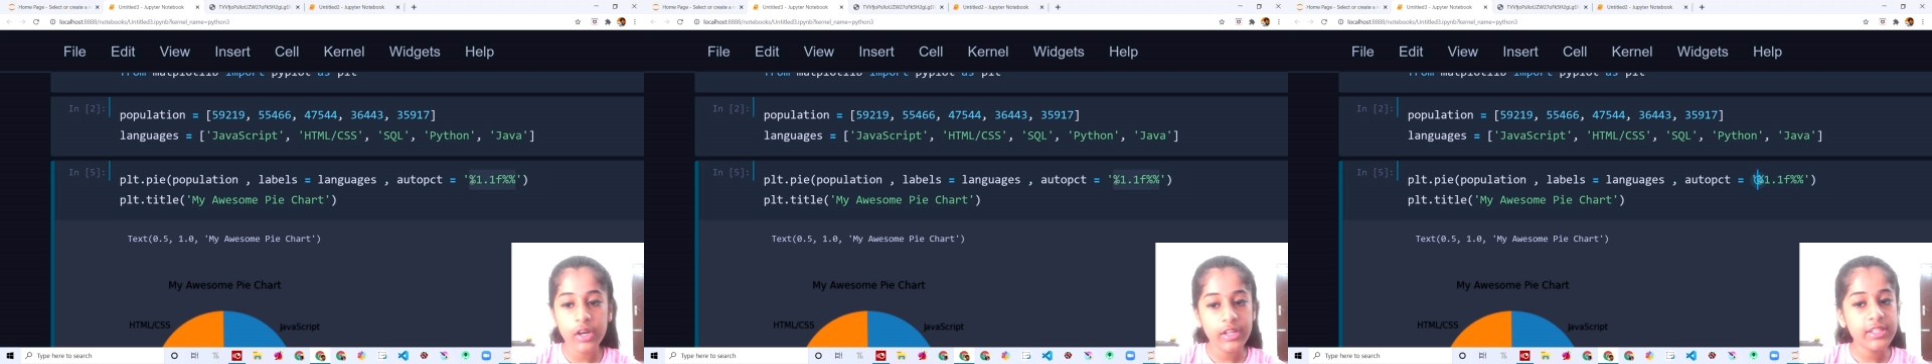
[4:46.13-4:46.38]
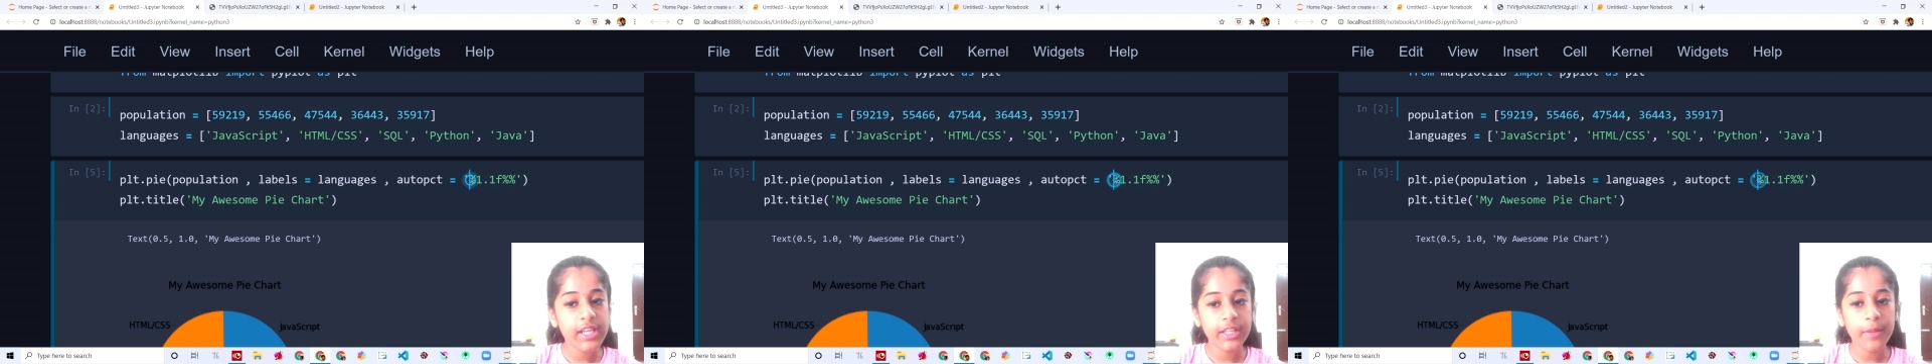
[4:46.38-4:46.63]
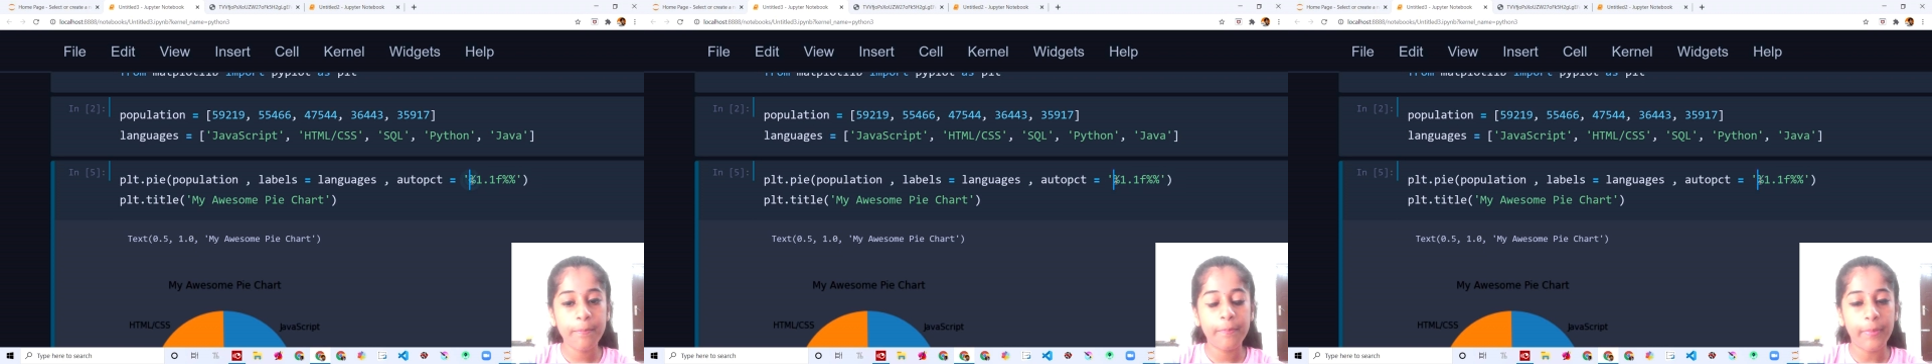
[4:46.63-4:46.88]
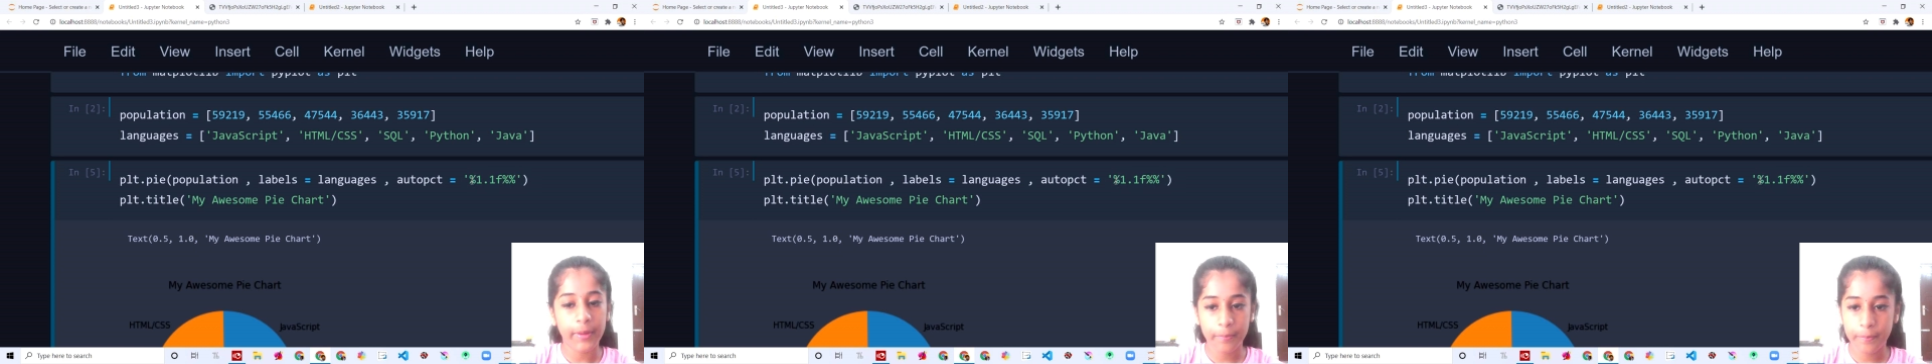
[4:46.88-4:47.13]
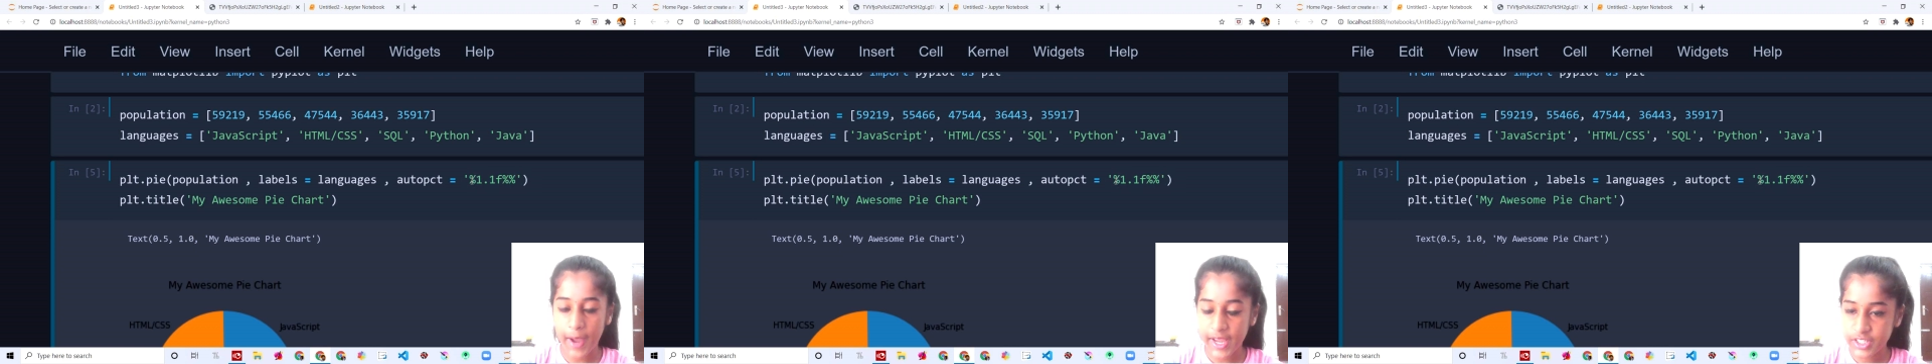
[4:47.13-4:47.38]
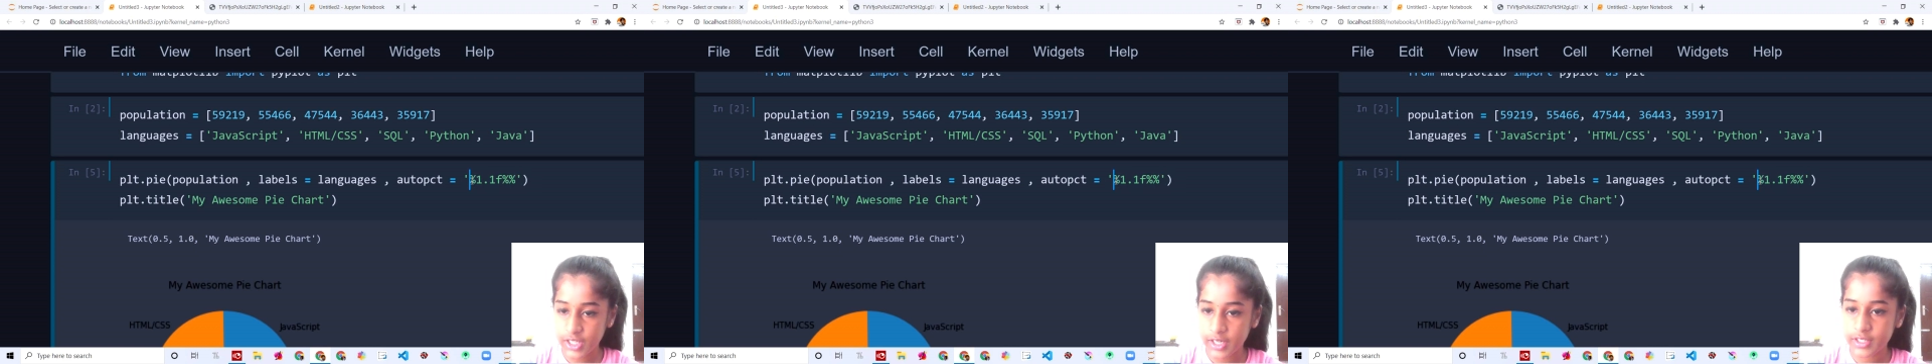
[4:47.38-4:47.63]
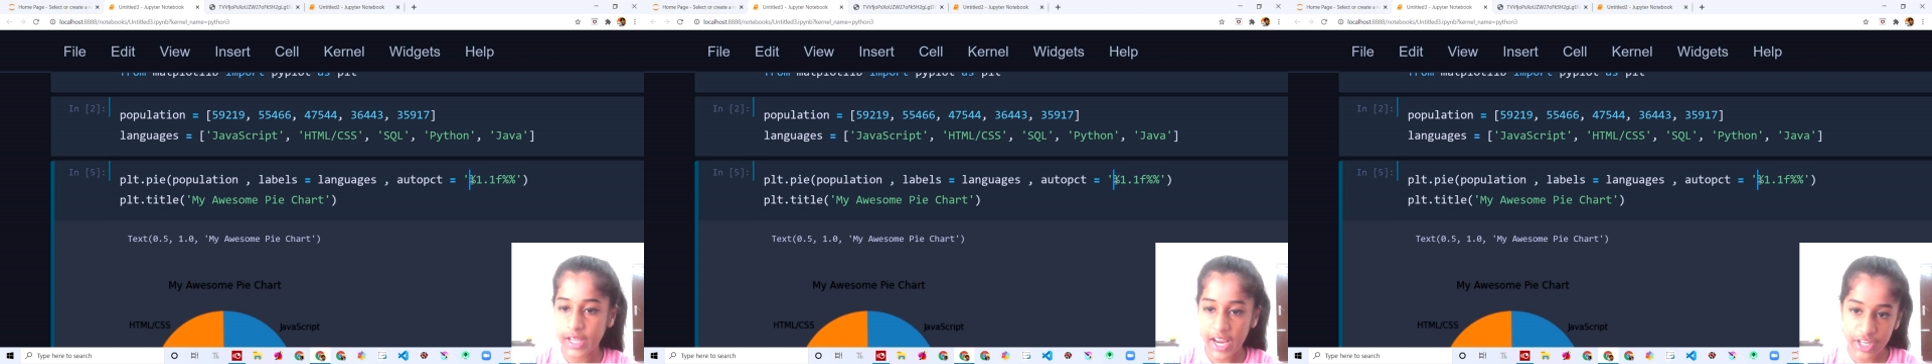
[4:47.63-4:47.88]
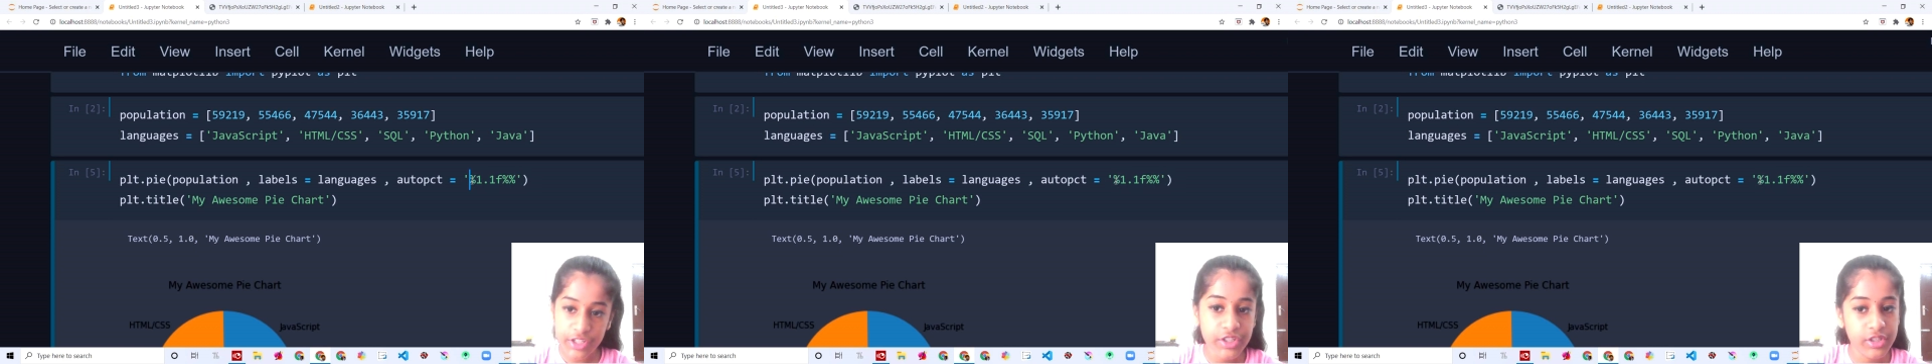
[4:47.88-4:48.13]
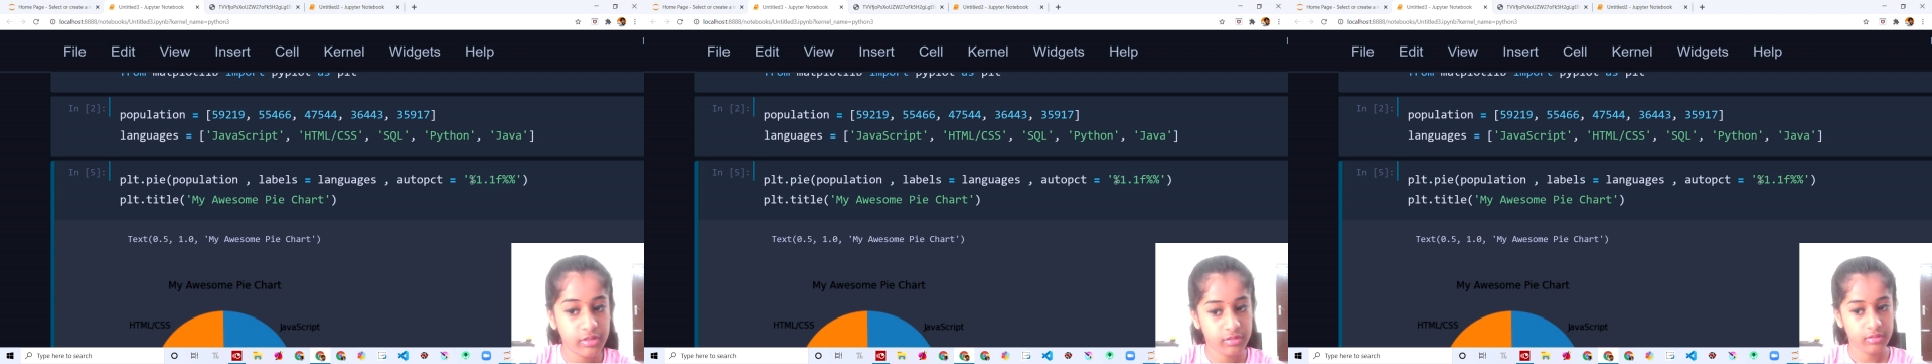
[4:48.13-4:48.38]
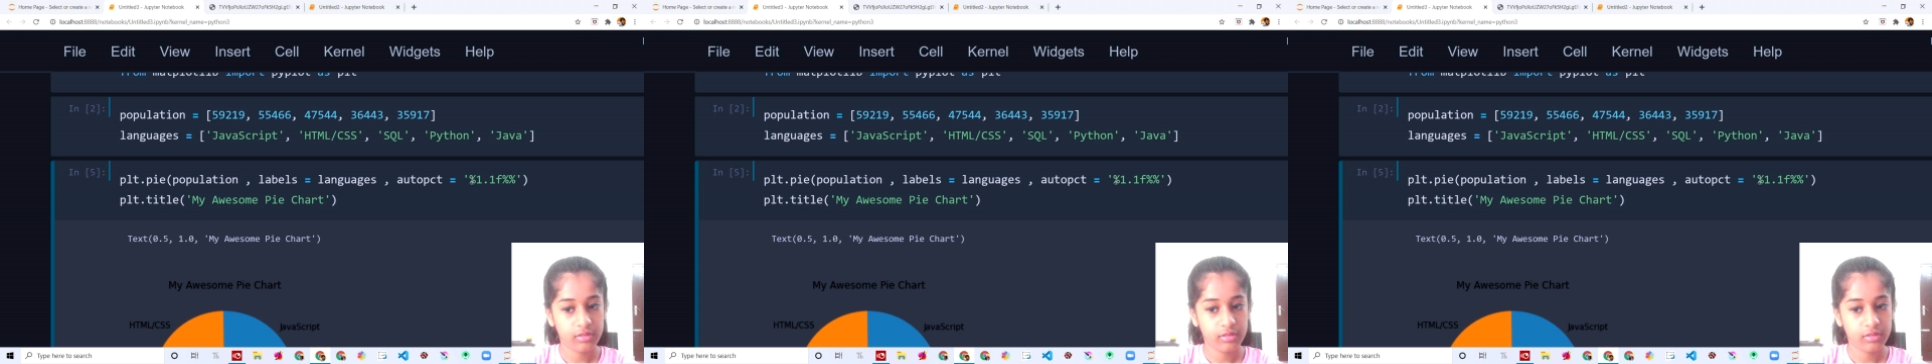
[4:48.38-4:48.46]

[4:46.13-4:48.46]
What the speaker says: going to say the pie chart's edge.